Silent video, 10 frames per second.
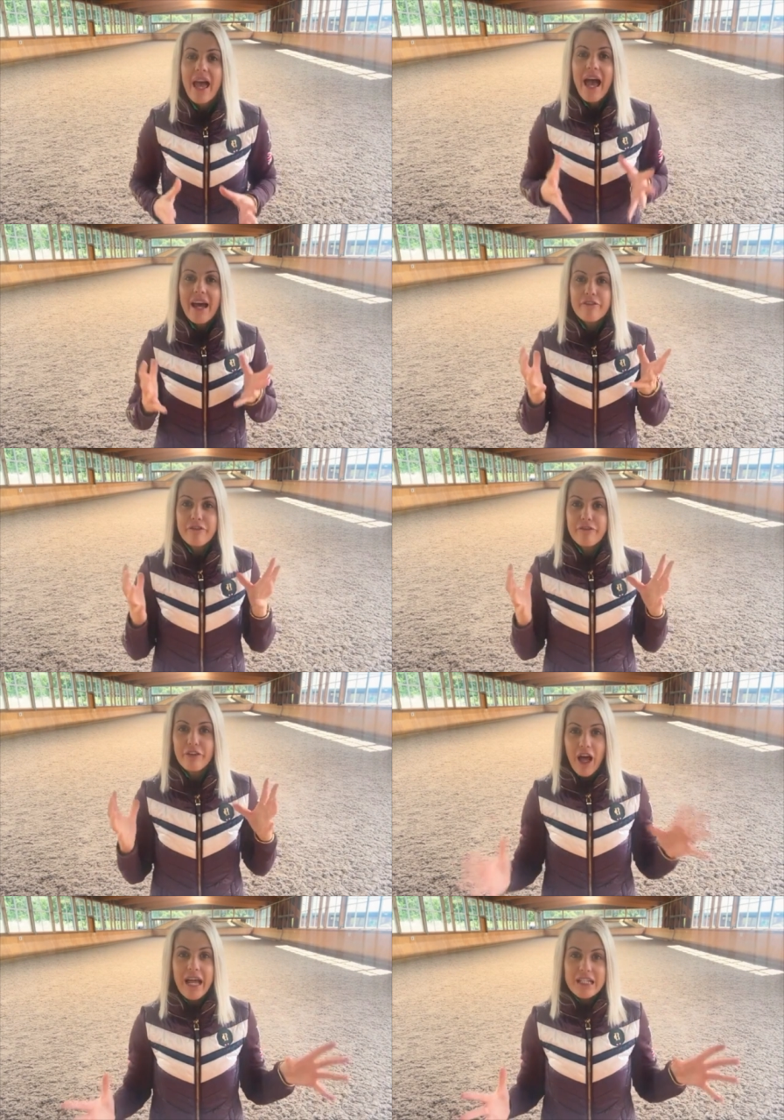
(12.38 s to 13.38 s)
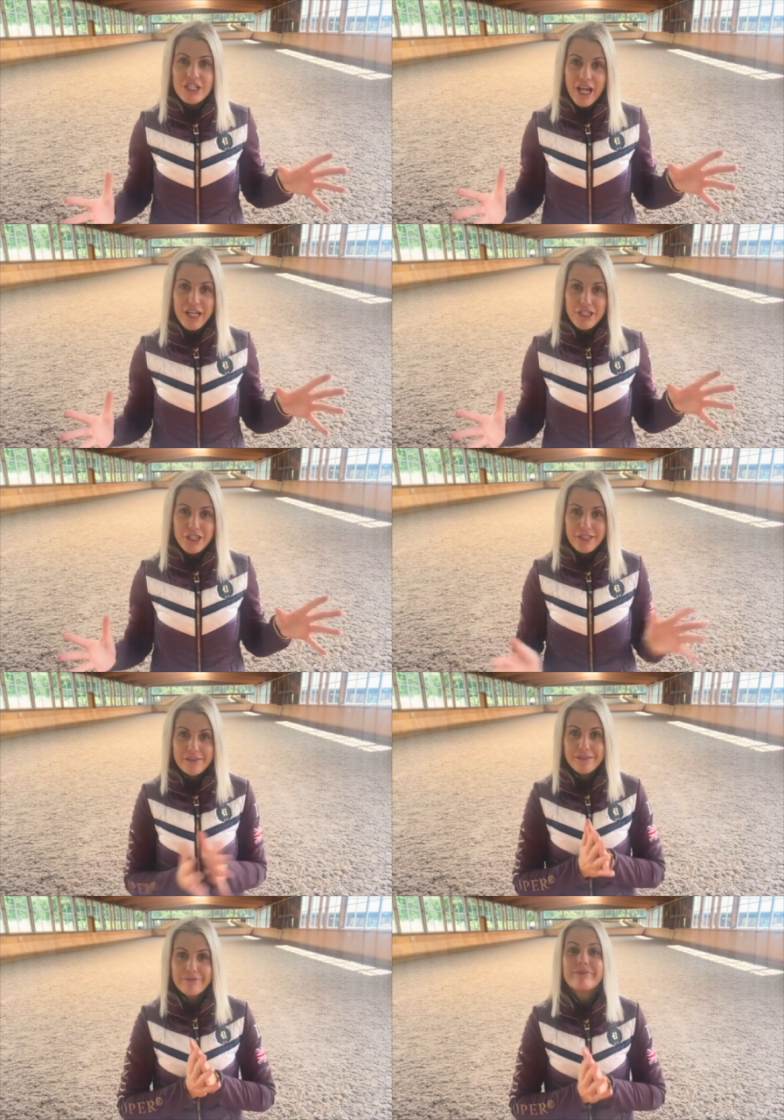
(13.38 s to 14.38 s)
and flying changes,
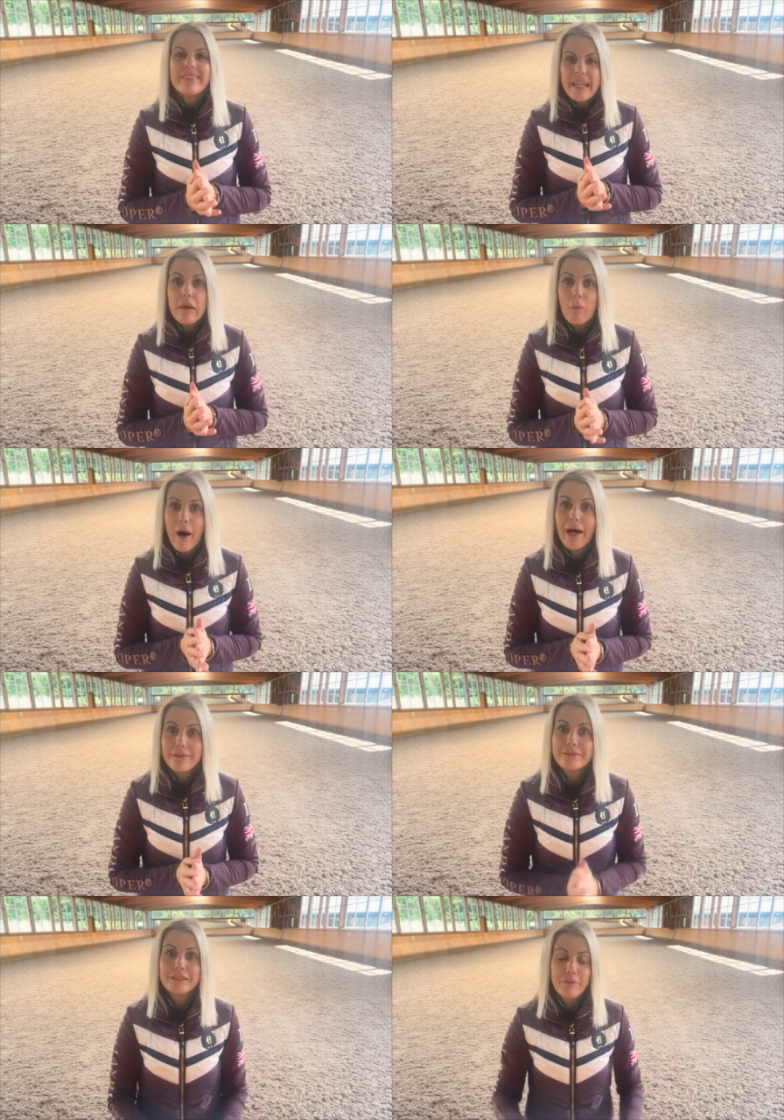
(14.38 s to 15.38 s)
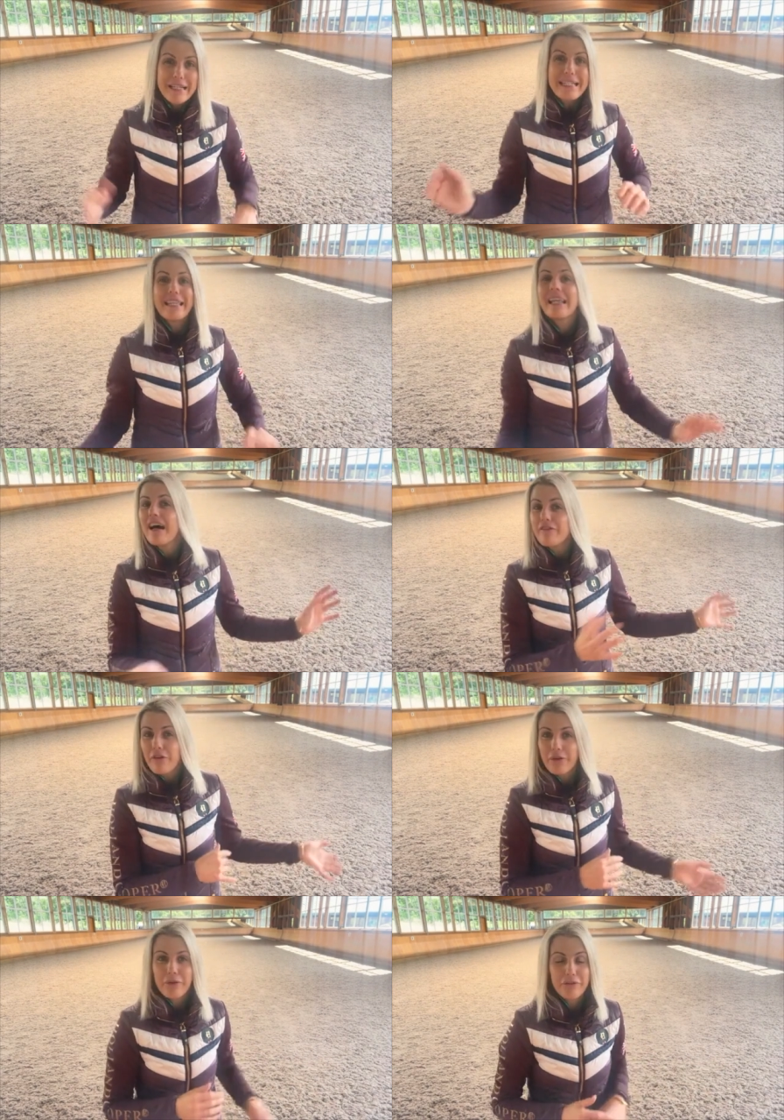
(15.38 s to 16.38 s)
it won. So we did that
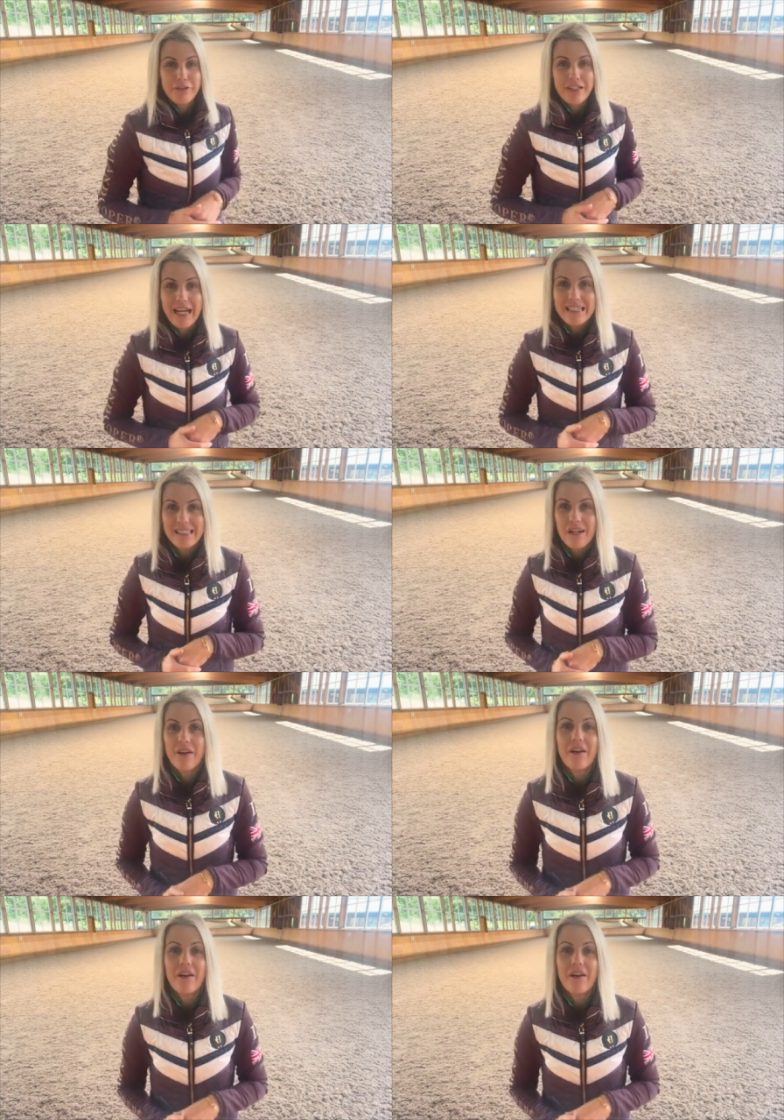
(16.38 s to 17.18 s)
for you a few days ago,